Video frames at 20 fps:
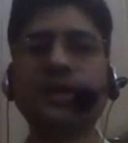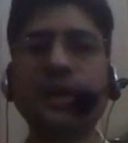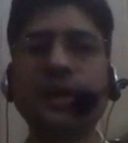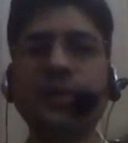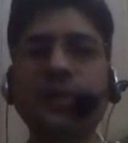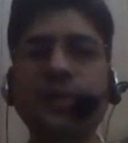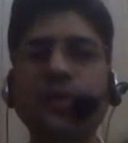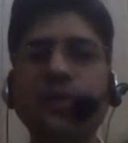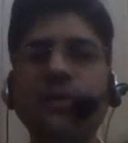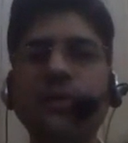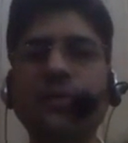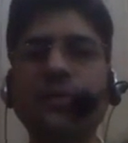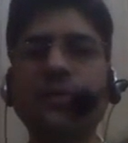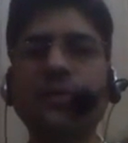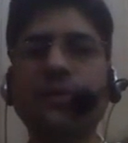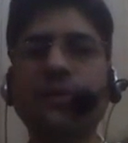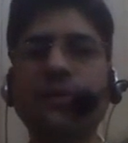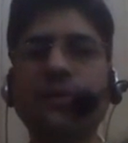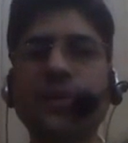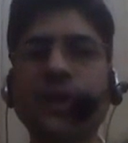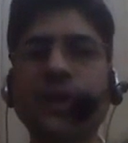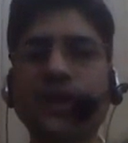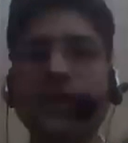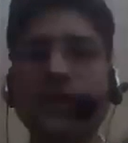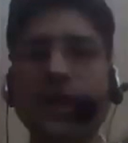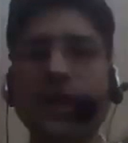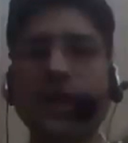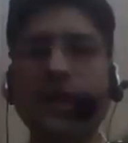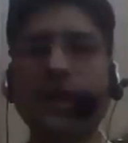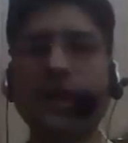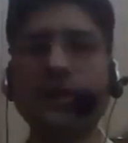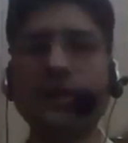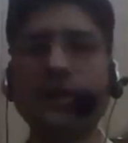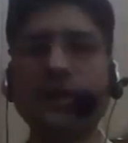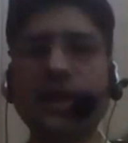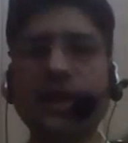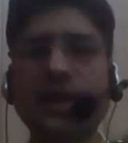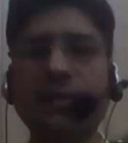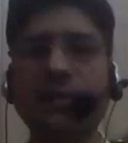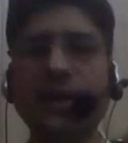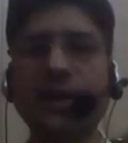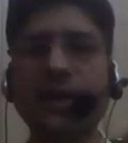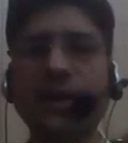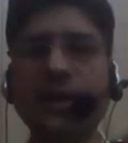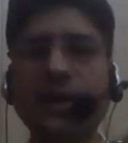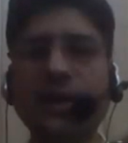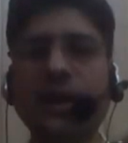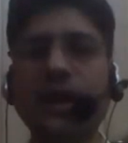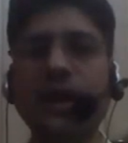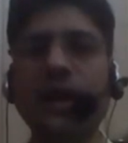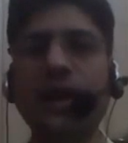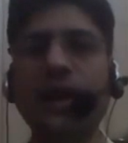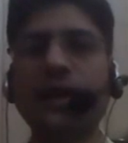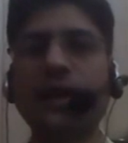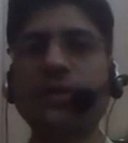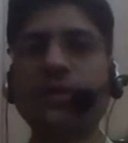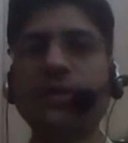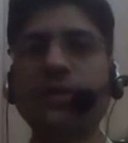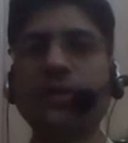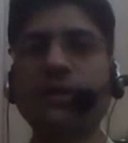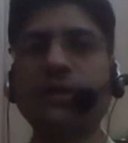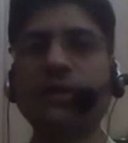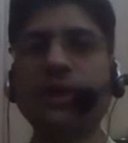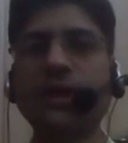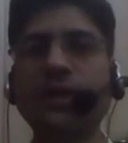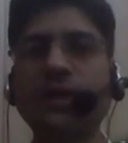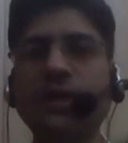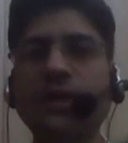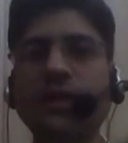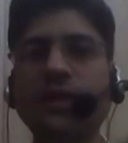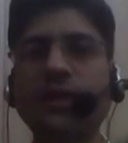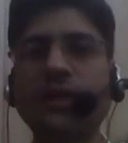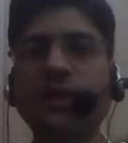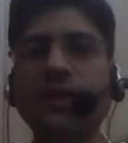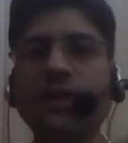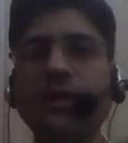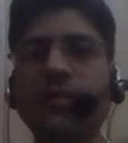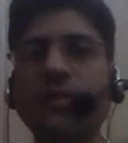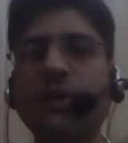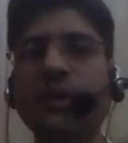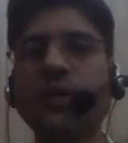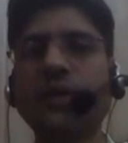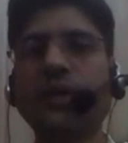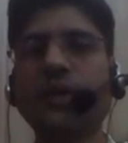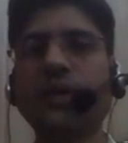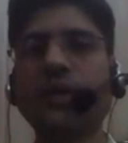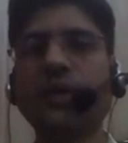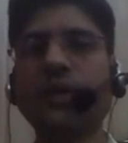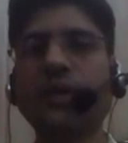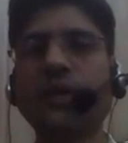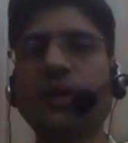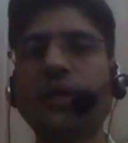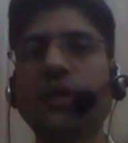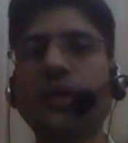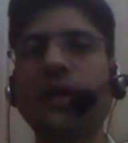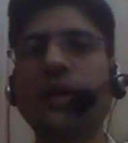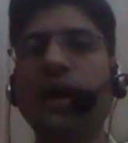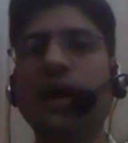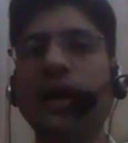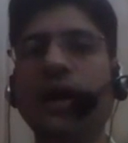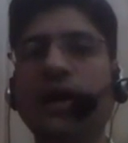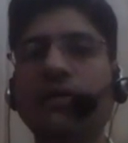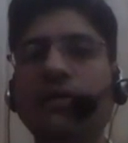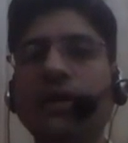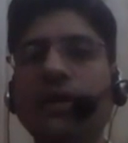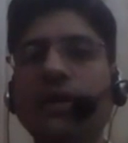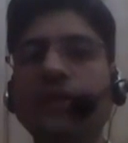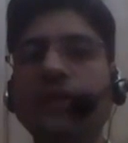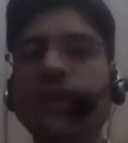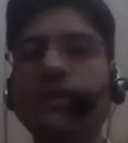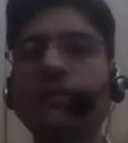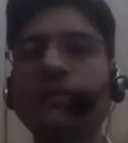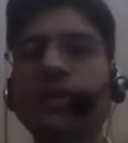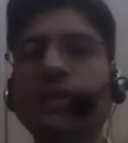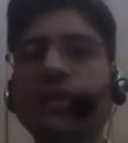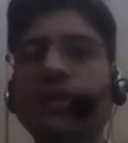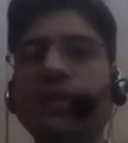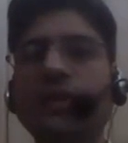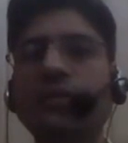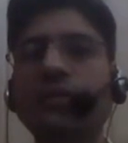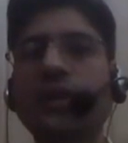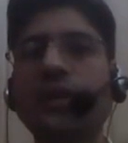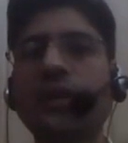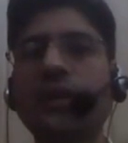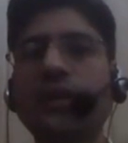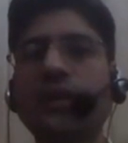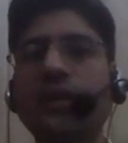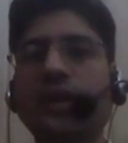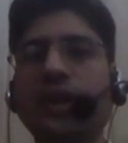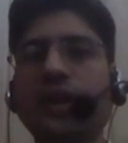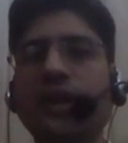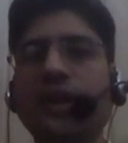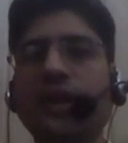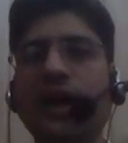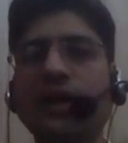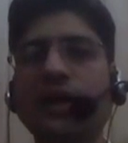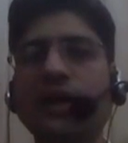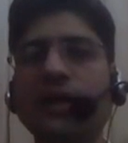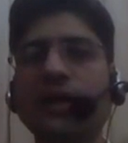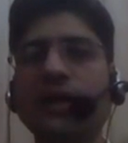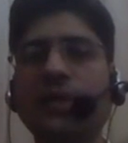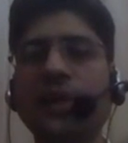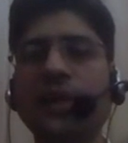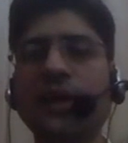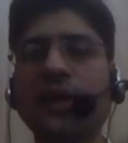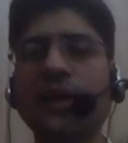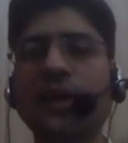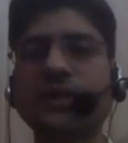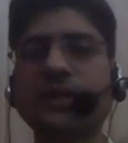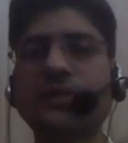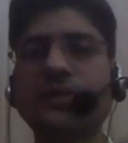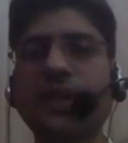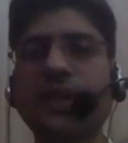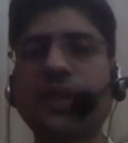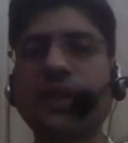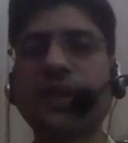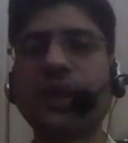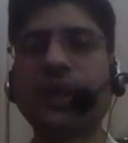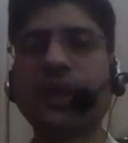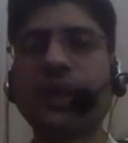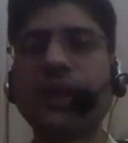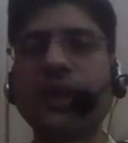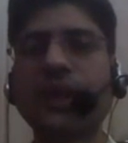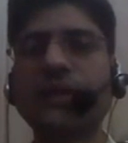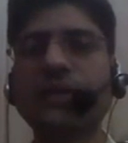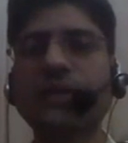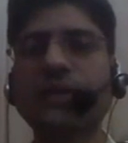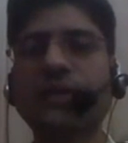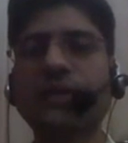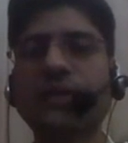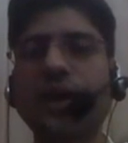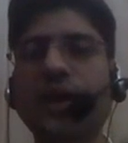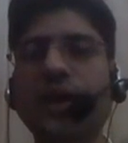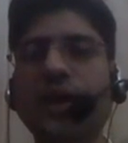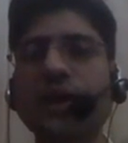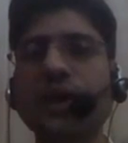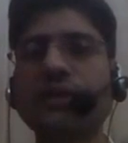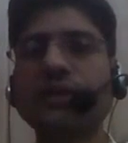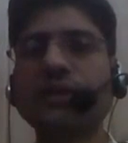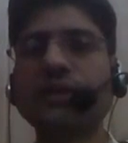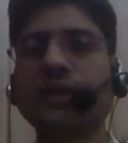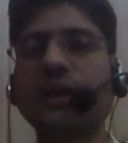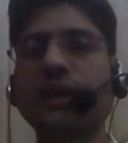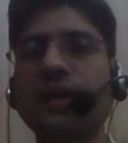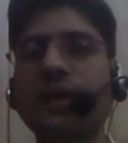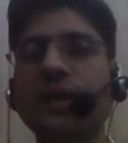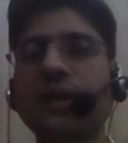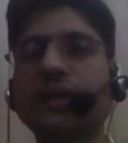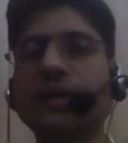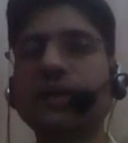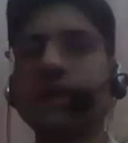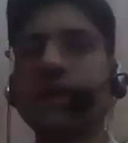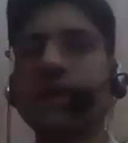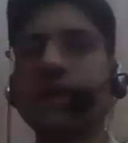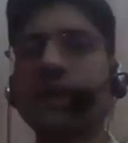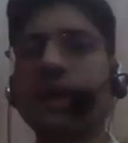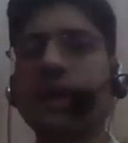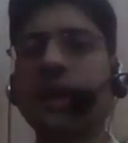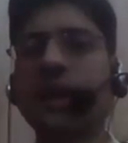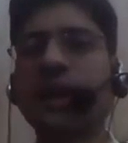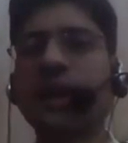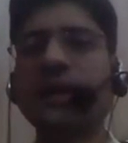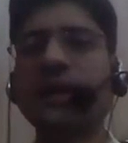So here is a CPU, here is a segment. It will check with the limit, it will check with the limit and the base. So here is